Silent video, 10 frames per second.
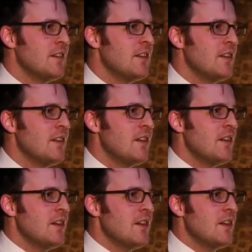
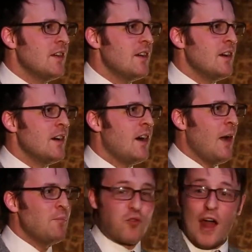
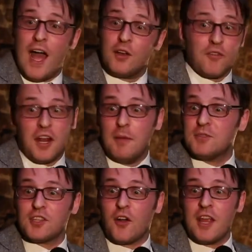I'm proud of it. I'm
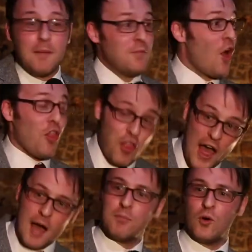sorry. I'm not
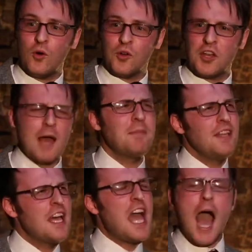that bored.
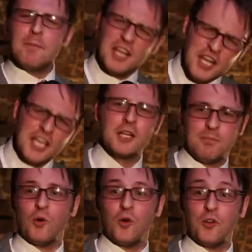I'm a little
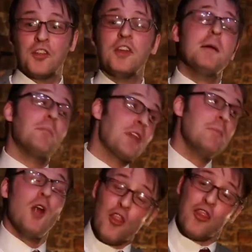bored. But
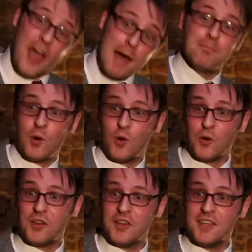I'm not that bored.